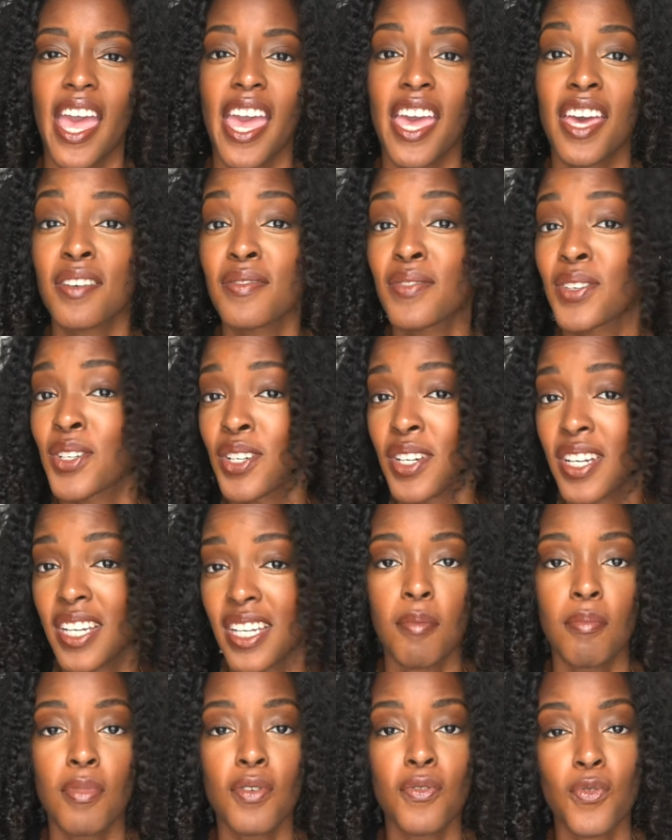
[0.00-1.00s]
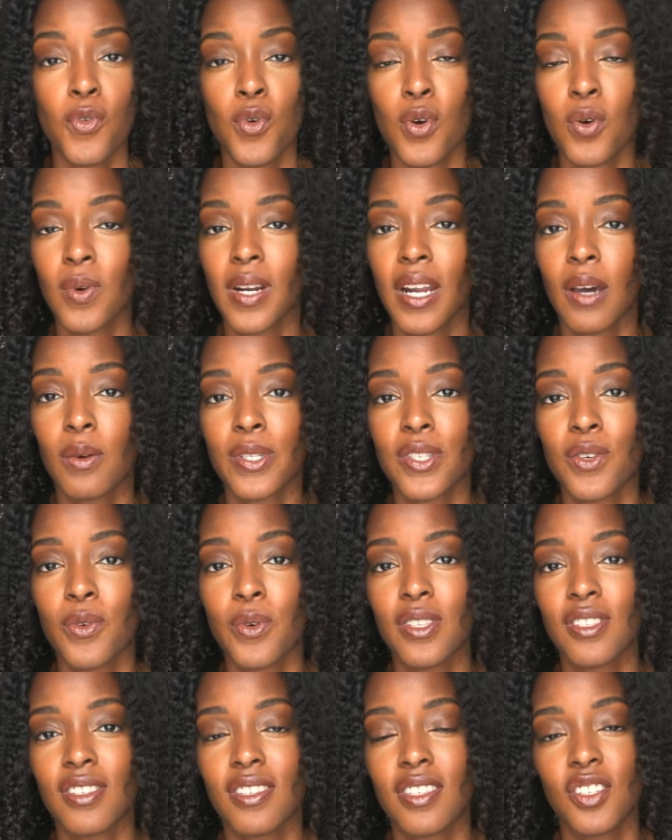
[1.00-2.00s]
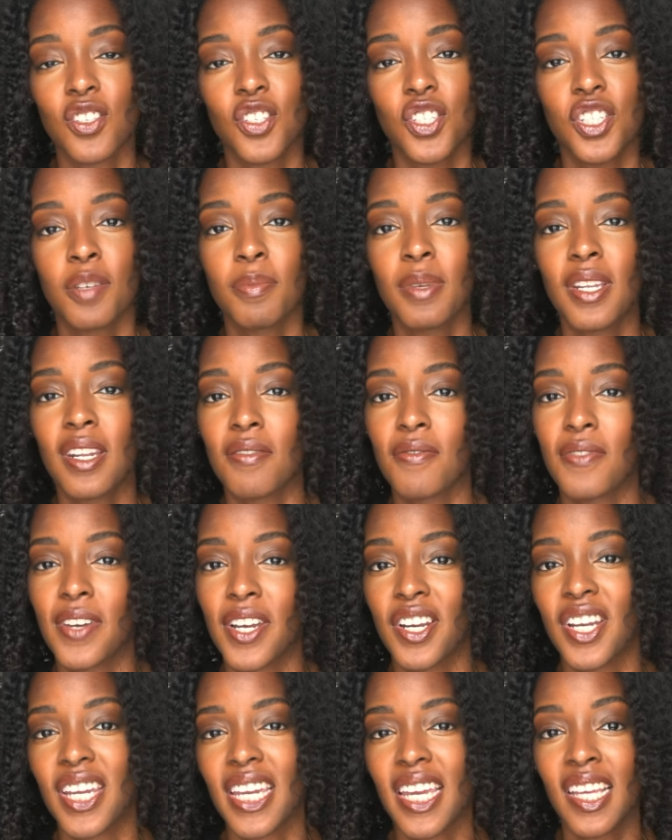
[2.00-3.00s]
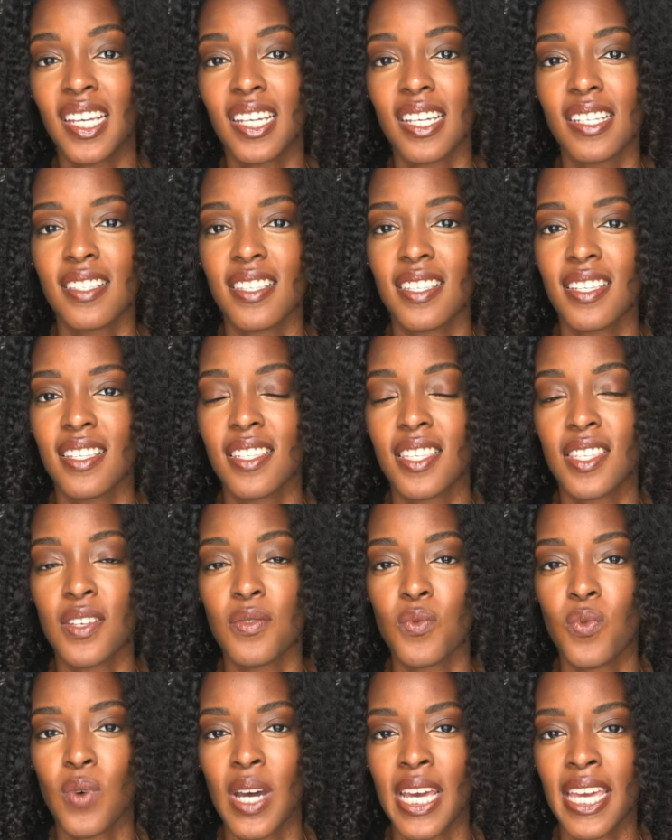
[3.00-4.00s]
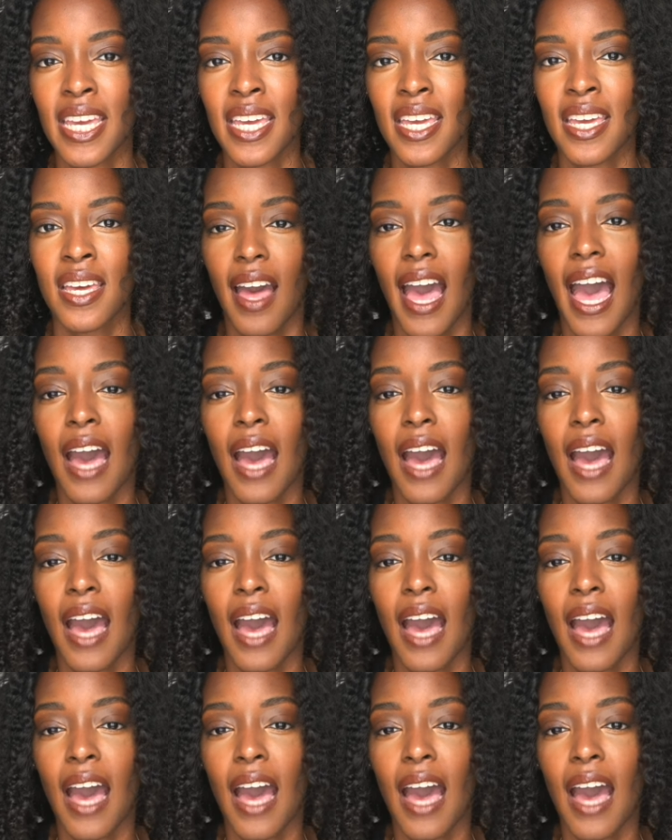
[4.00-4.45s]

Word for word: ever. Before, when I was going to the gym in a very inconsistent way,